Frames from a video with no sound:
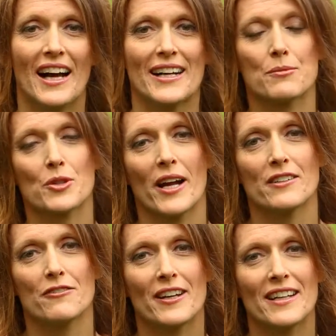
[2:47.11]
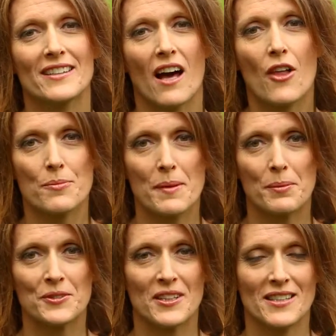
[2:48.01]
kept trying to fit into other
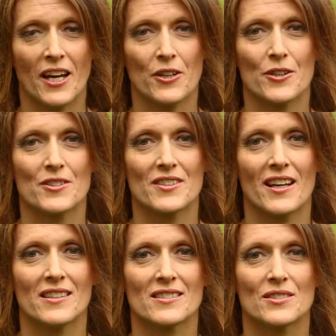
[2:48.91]
people's containers and